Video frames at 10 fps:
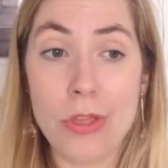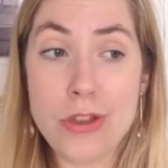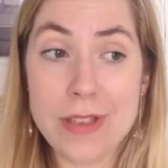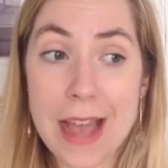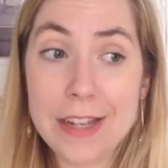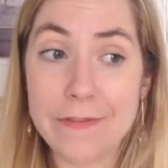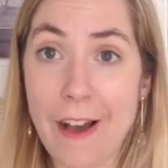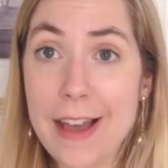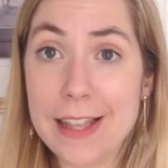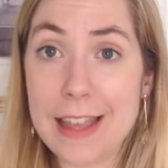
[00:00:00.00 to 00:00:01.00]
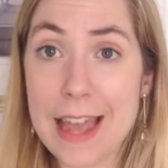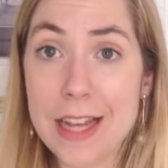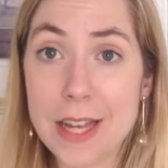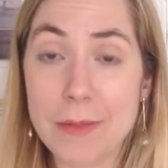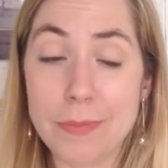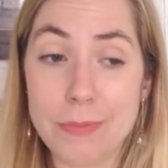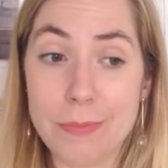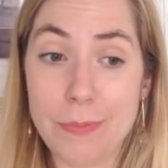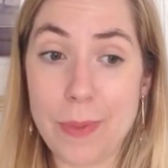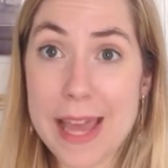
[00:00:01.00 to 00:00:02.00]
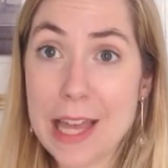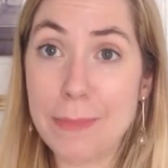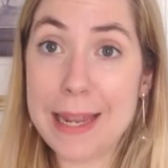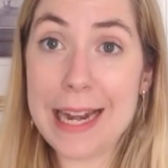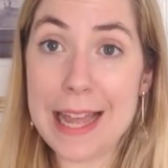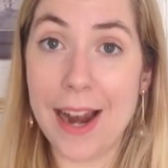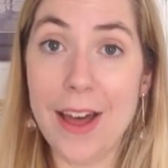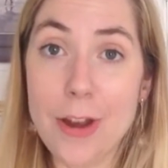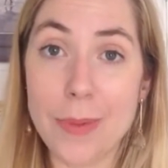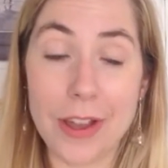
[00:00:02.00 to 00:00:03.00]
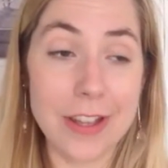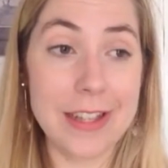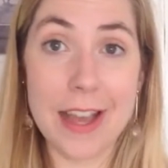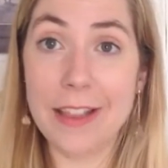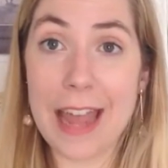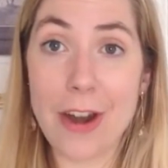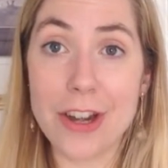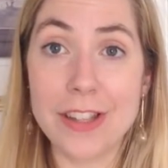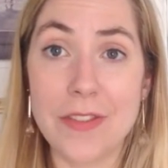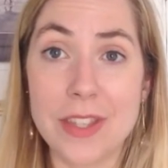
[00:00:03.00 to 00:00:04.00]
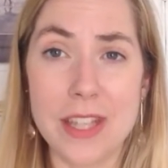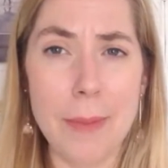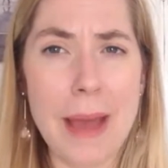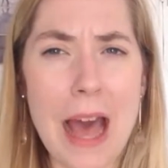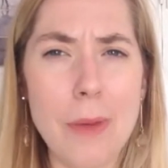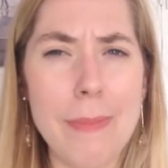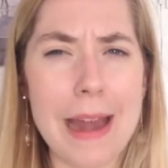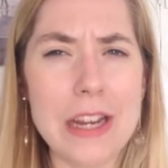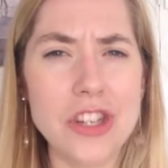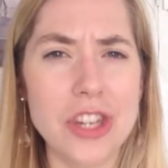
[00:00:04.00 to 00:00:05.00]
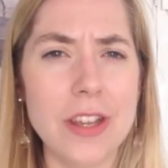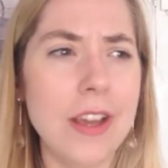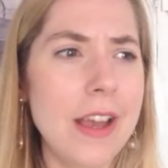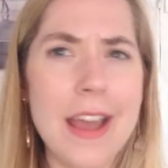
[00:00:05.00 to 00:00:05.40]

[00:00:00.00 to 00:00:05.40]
you tend to find that they end up being completely alone because the other characters have somehow managed to